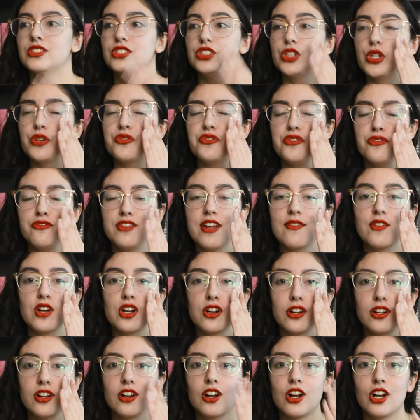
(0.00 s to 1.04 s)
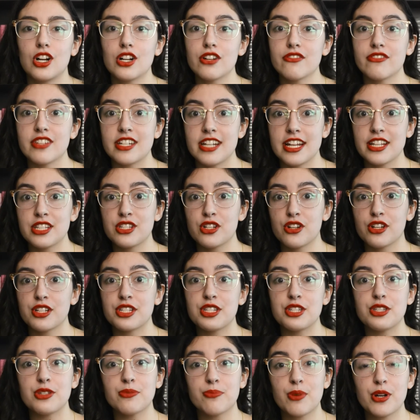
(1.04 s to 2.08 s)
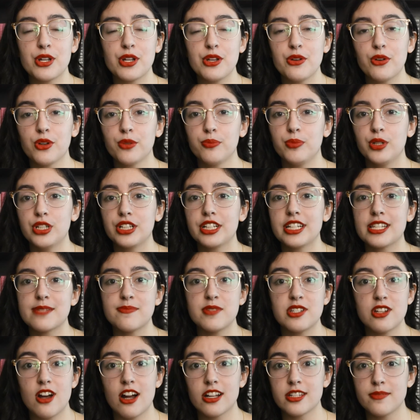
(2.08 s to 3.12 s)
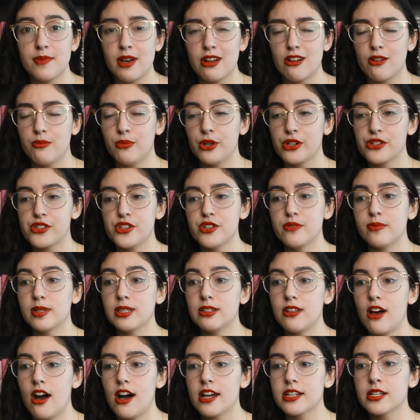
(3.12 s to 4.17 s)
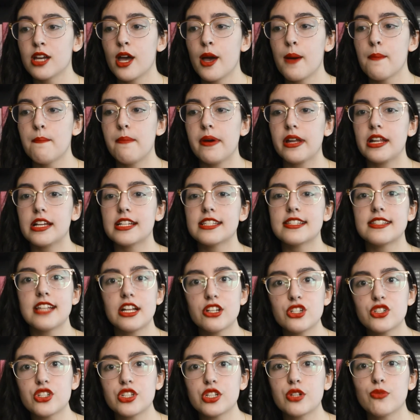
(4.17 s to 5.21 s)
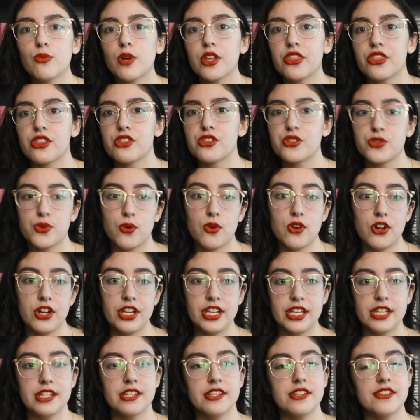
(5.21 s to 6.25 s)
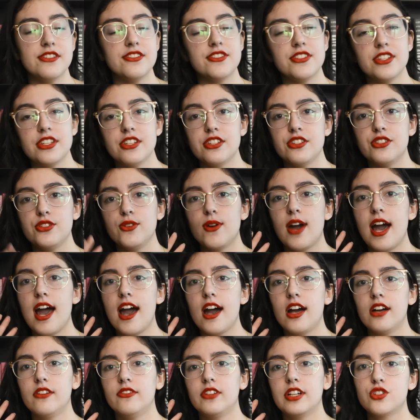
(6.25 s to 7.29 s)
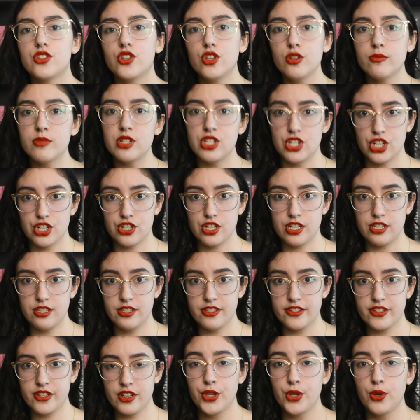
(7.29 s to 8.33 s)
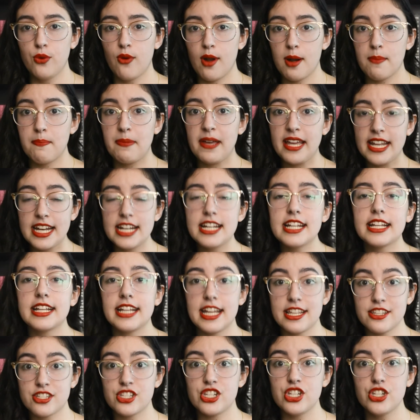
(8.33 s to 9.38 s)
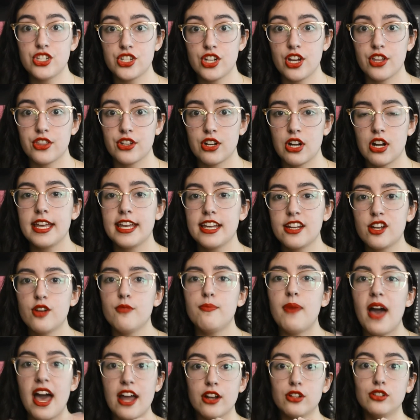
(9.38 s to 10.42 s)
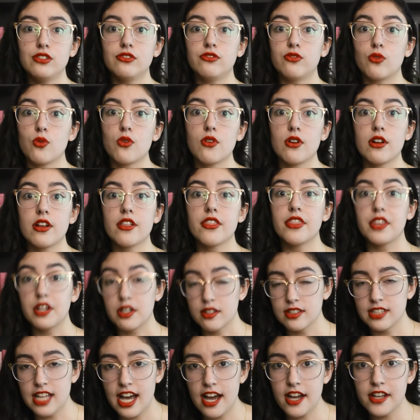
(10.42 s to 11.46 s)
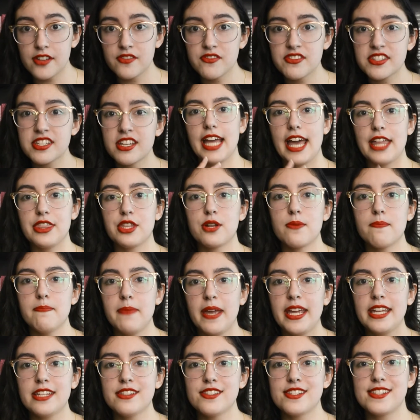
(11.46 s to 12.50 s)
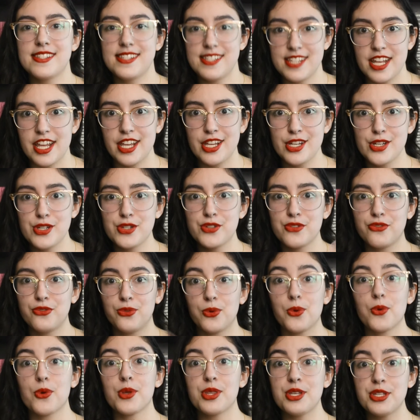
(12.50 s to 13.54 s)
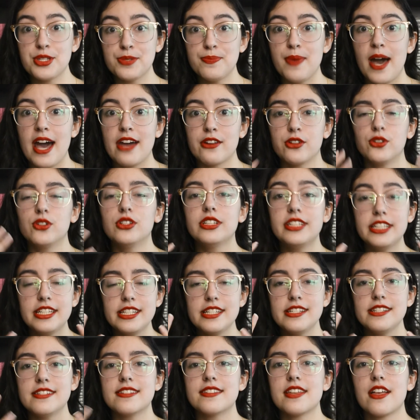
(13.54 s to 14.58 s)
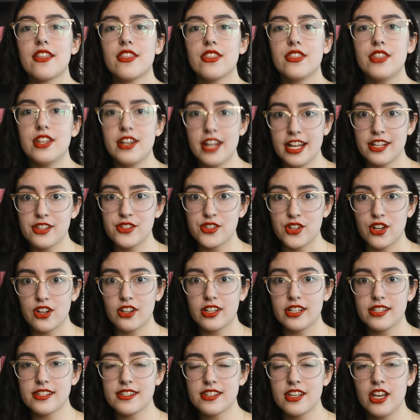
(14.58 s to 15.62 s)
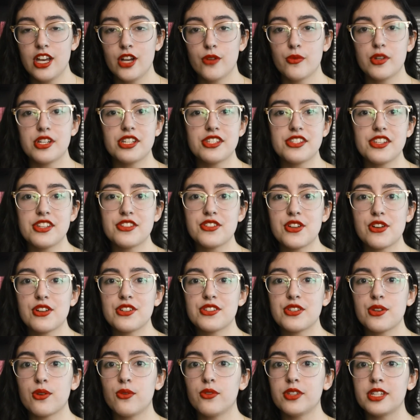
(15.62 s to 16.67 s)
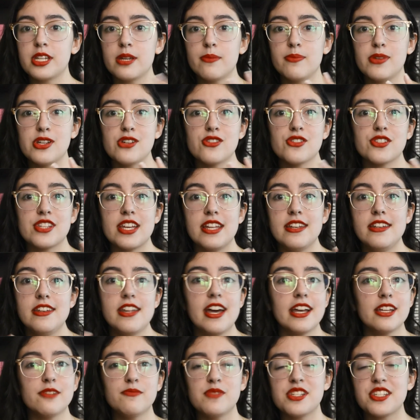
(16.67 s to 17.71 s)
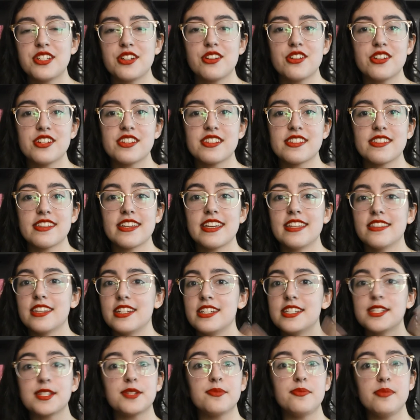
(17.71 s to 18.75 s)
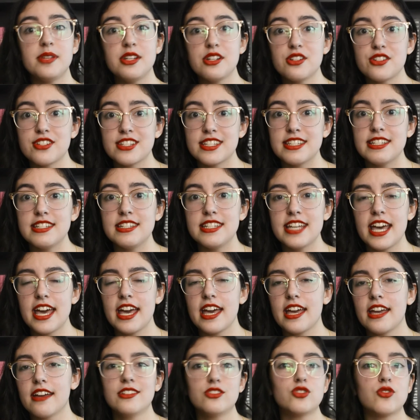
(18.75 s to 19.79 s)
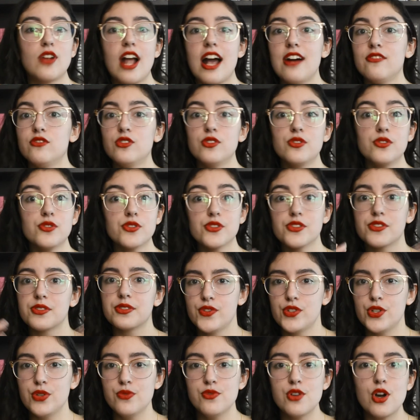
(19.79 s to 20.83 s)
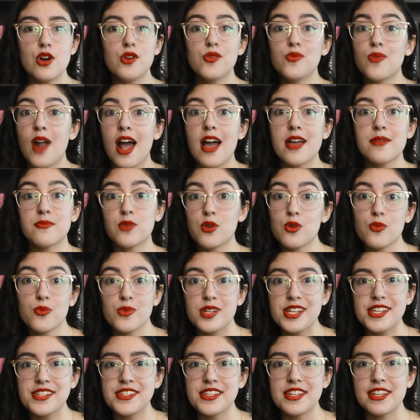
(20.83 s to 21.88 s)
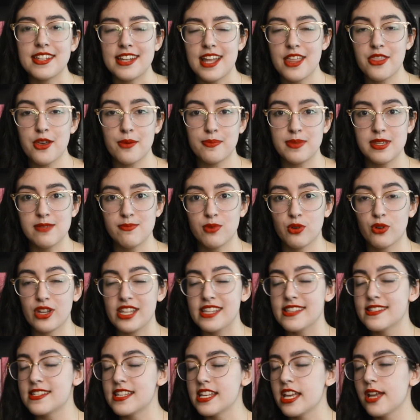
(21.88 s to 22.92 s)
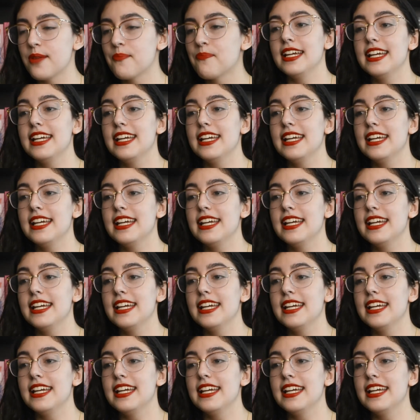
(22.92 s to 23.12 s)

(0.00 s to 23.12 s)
So if you've never heard of The Night Circus, it's a pretty old book. It's been talked about on booktube a lot, but essentially what the story is you have two magicians who are pitted against each other in a battle for their lives. And their main stage for this battle is the Night Circus, which is a circus that only appears at night mysteriously and then disappears in the day, travels to no rhyme or reason that people can see.